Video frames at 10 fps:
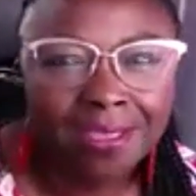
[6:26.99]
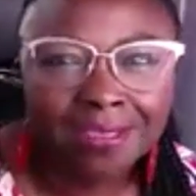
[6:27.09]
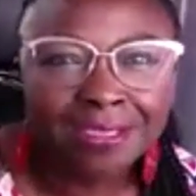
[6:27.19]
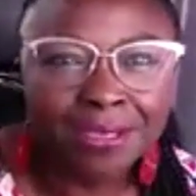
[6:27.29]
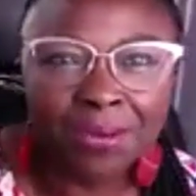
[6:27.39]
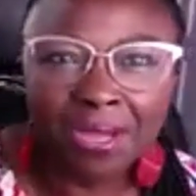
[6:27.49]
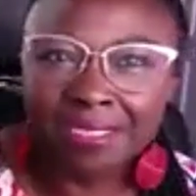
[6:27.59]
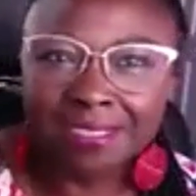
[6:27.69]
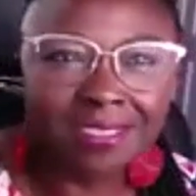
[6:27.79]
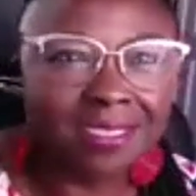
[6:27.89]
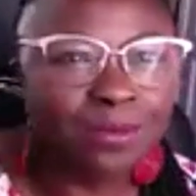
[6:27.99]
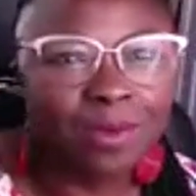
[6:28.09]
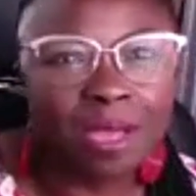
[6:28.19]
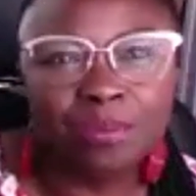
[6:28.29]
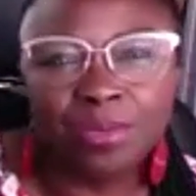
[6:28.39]
So I did
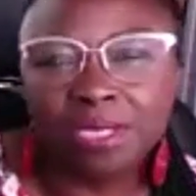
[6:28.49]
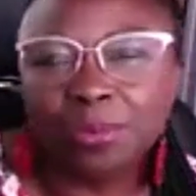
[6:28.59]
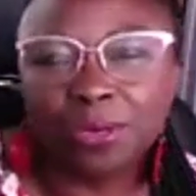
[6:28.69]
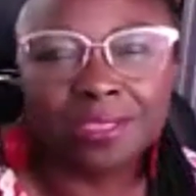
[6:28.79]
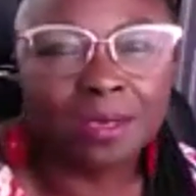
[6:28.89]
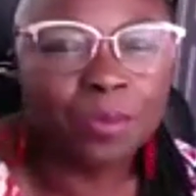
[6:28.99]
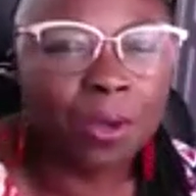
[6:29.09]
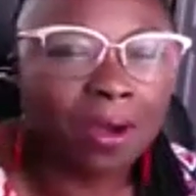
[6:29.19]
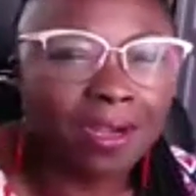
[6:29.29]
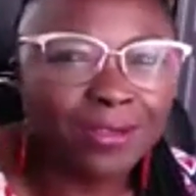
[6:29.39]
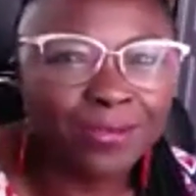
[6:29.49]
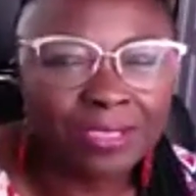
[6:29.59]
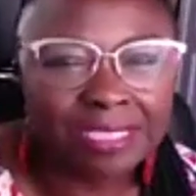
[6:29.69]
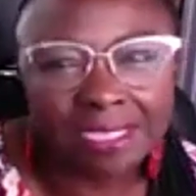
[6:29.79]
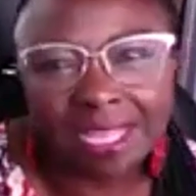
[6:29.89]
my big birthday party
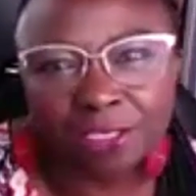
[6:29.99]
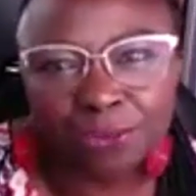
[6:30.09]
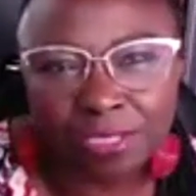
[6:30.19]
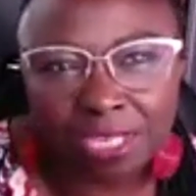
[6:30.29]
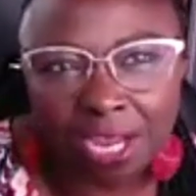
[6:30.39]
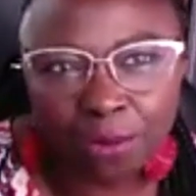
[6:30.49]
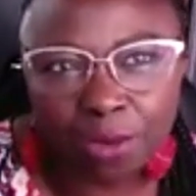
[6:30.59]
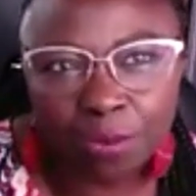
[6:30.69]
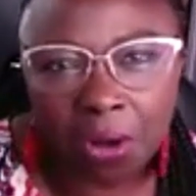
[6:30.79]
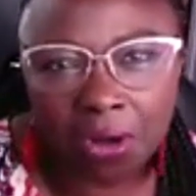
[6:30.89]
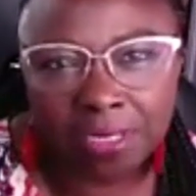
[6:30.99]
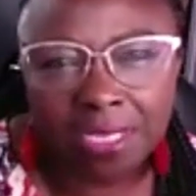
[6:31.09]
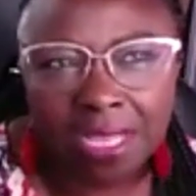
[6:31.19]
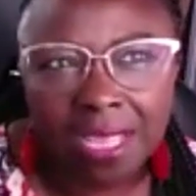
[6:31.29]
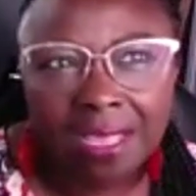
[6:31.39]
/ retirement party.